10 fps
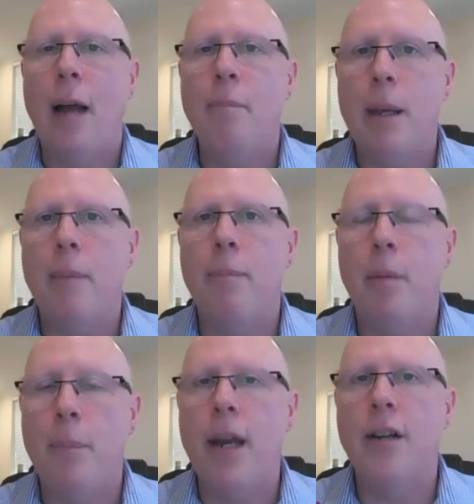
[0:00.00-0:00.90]
and be
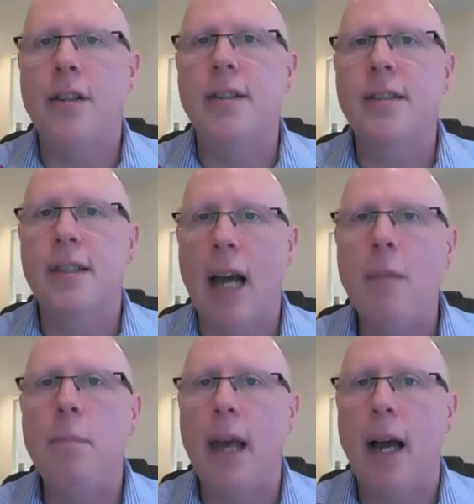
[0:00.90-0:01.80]
prepared to
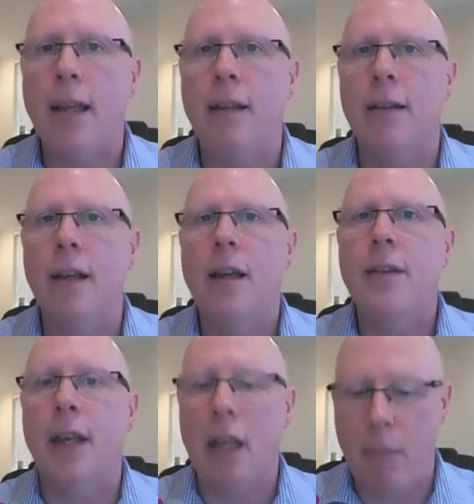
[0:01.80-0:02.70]
stand behind
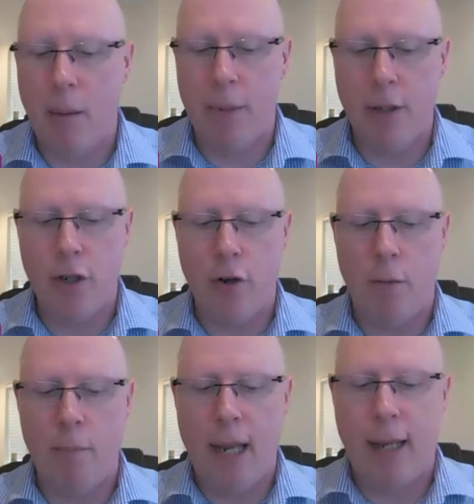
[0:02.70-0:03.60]
the commitments you're
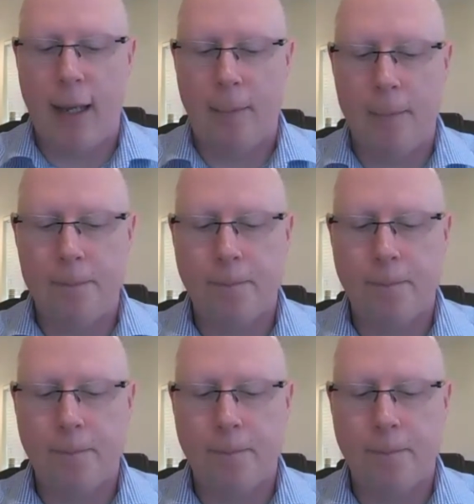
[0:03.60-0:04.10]
making.